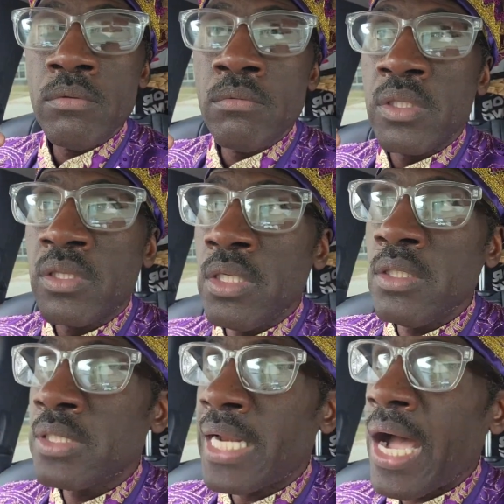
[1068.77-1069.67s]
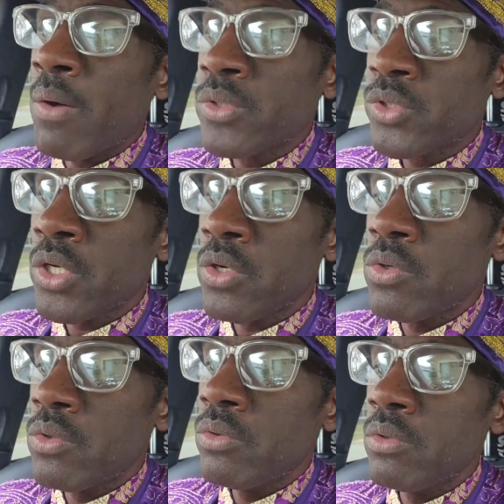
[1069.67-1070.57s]
the things that I was
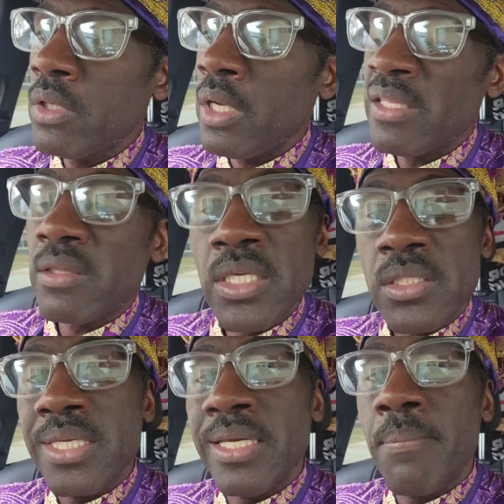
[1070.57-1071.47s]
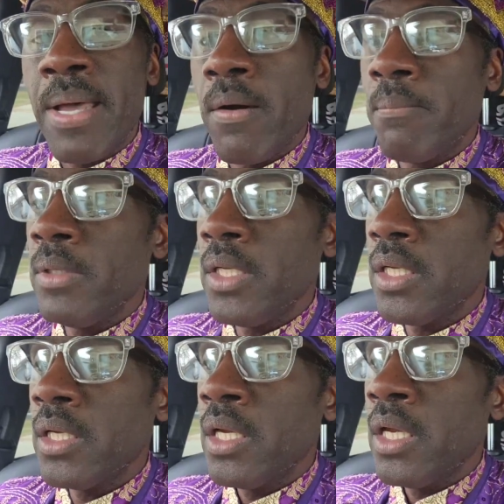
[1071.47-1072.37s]
told and things said about
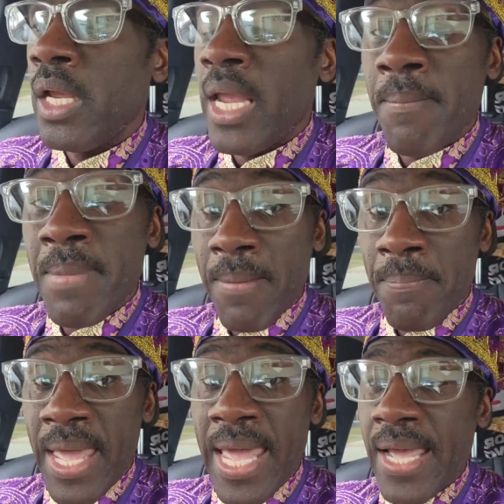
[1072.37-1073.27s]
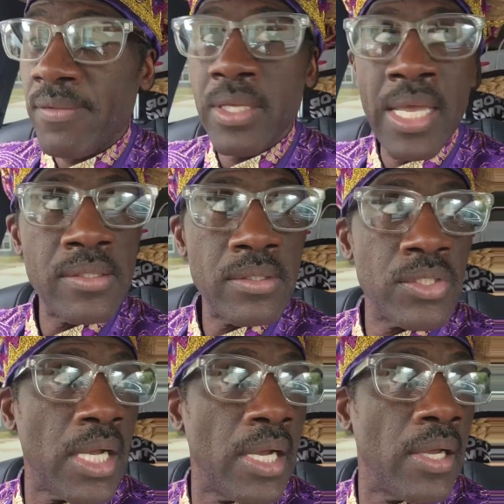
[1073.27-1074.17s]
me and my path as a
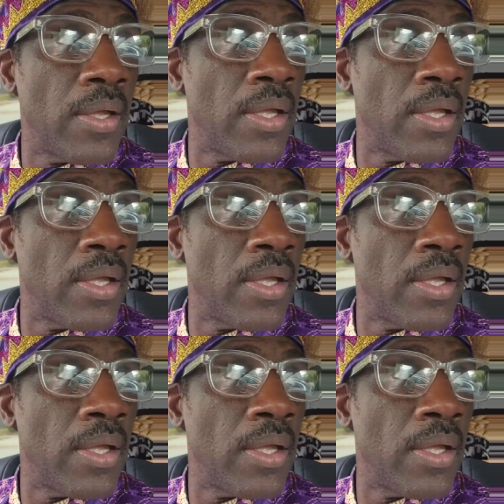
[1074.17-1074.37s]
child.